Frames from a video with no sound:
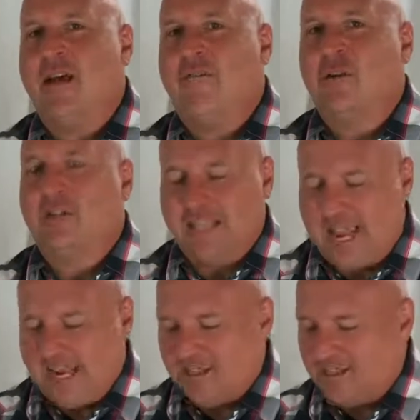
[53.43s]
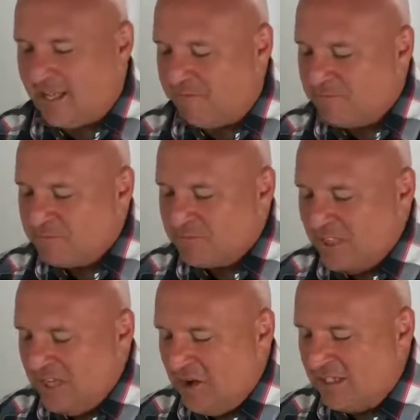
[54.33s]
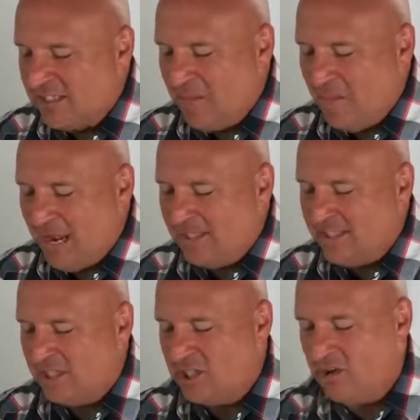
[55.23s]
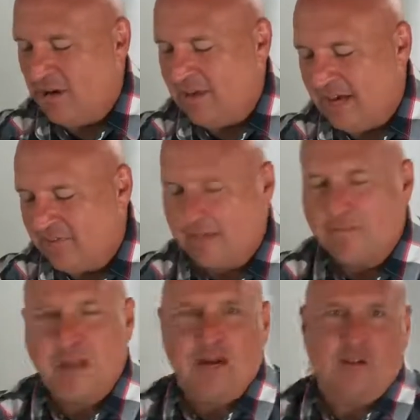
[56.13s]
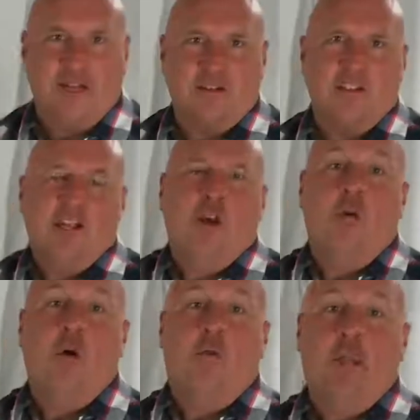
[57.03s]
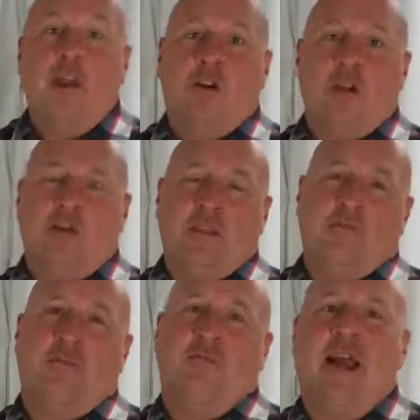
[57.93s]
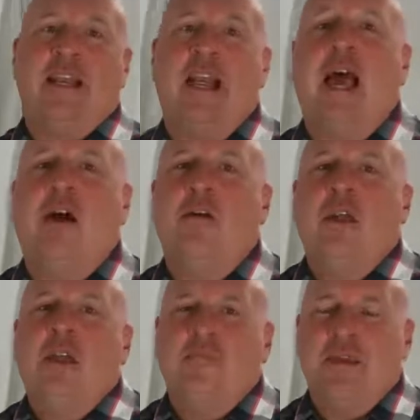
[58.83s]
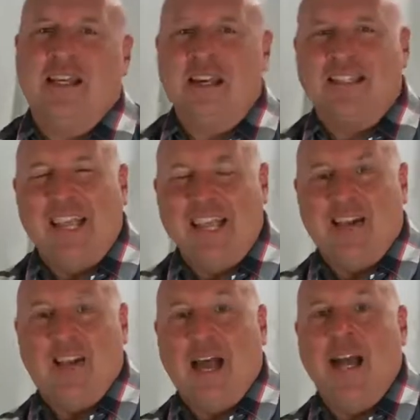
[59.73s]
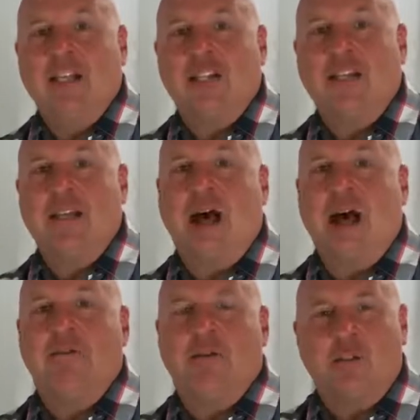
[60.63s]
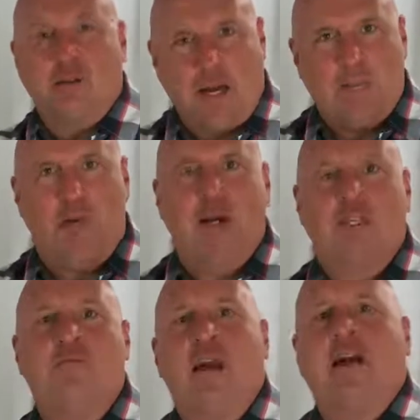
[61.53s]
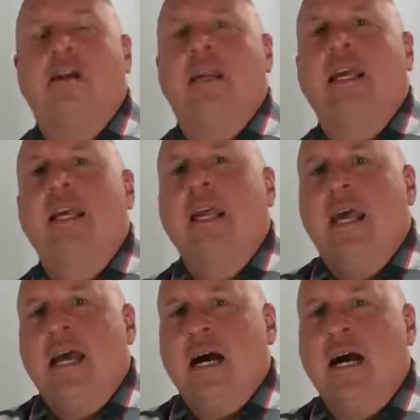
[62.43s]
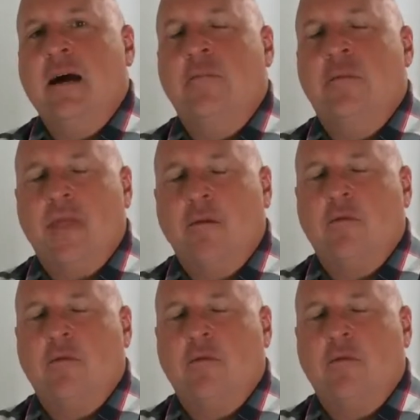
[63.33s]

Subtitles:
several days, and you know, it's an amazing story that I think parallels what we are going through right now. Because in Elijah's time, there was great prosperity, but they